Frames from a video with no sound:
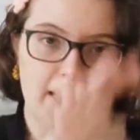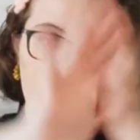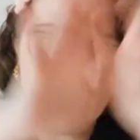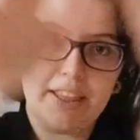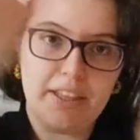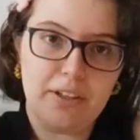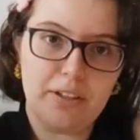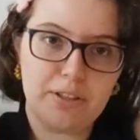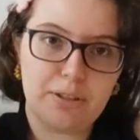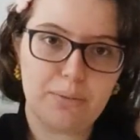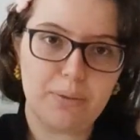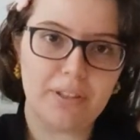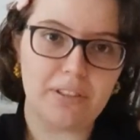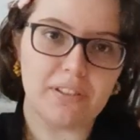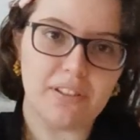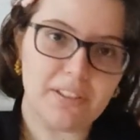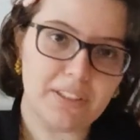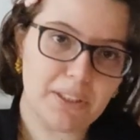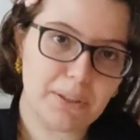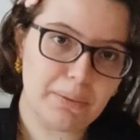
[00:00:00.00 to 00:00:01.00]
And those
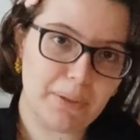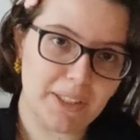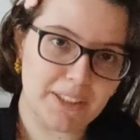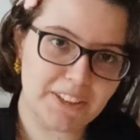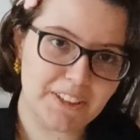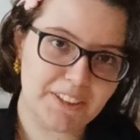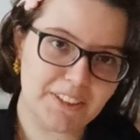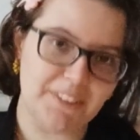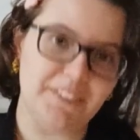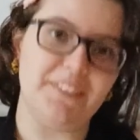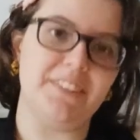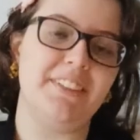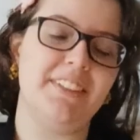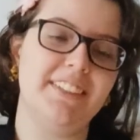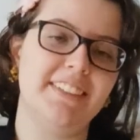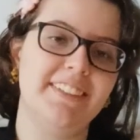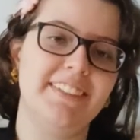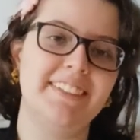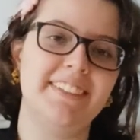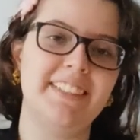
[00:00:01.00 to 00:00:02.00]
were all the
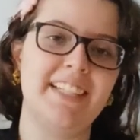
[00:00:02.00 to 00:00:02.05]
questions.